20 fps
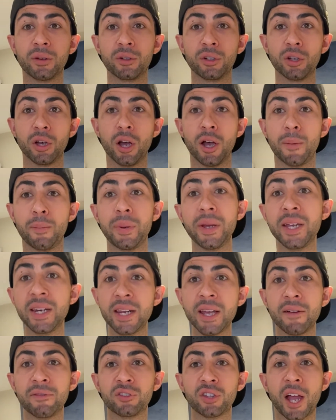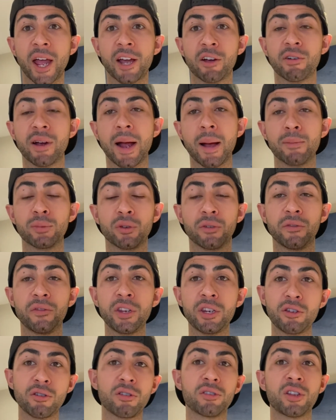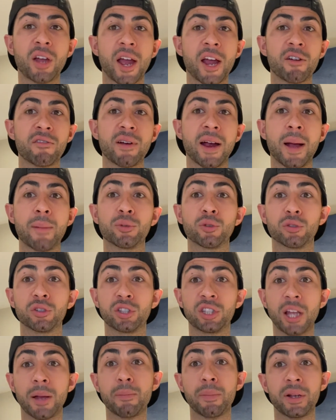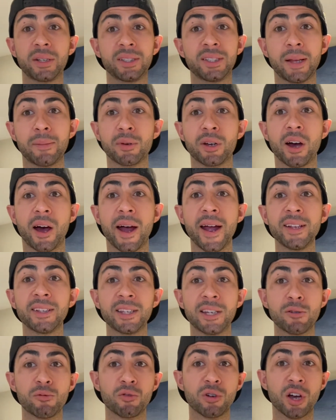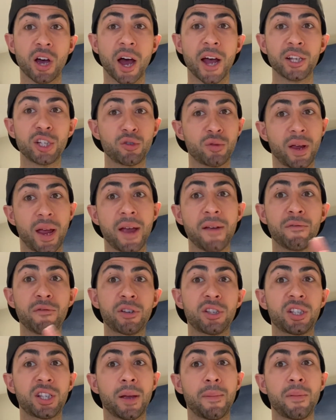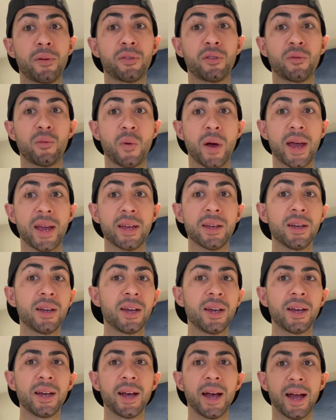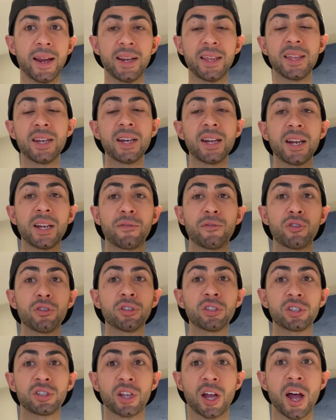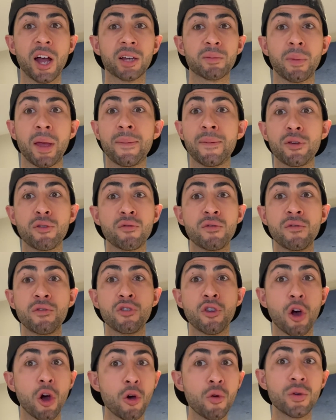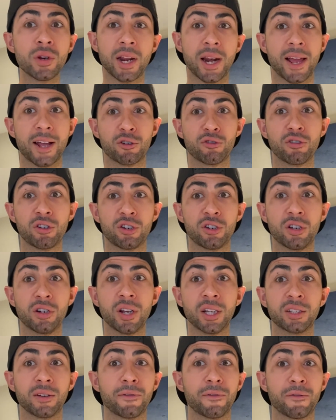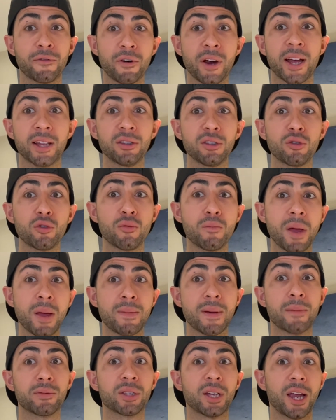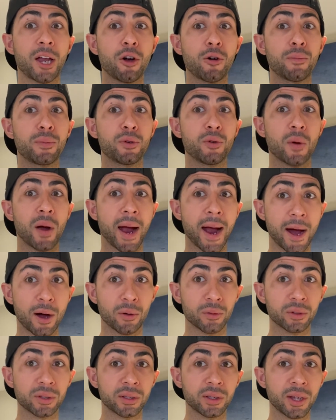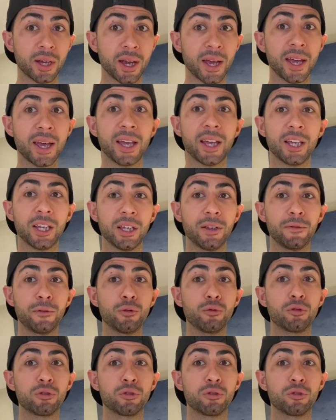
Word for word: uh, PDF diagrams or video diagrams or step-by-step -step guides and it will guide you every step of the way. And even then, if you're stuck, maybe you know an electrician as a friend who may be able to help you out. If you